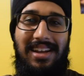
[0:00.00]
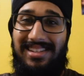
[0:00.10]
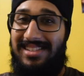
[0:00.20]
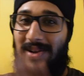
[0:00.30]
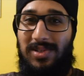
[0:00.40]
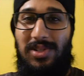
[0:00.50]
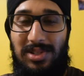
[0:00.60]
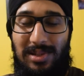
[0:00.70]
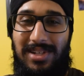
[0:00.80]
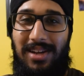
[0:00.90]
the Star Wars
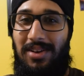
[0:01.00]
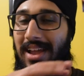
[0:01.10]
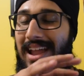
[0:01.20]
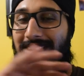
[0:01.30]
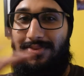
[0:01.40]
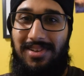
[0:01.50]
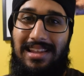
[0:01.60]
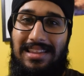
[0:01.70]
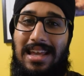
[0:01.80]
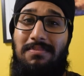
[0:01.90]
YouTube channel,
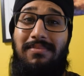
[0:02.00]
everything there.